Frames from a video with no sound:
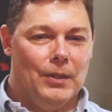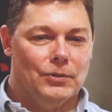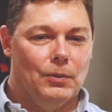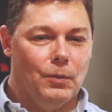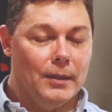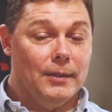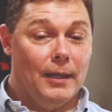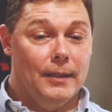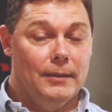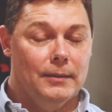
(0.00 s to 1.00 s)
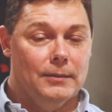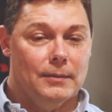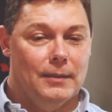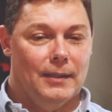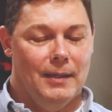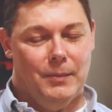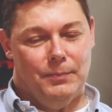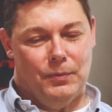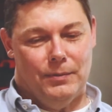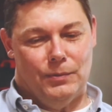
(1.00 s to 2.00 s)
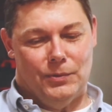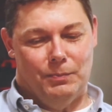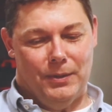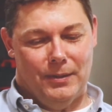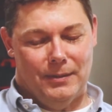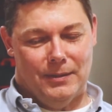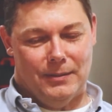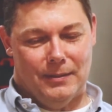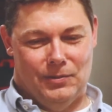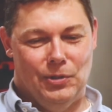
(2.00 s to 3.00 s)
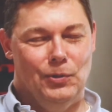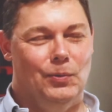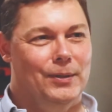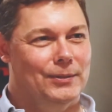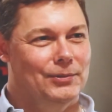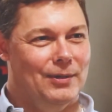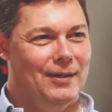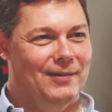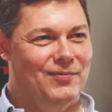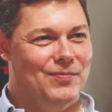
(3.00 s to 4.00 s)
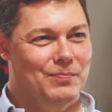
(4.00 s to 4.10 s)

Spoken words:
So one of the ideas that I came up with was building this 2-wheel drive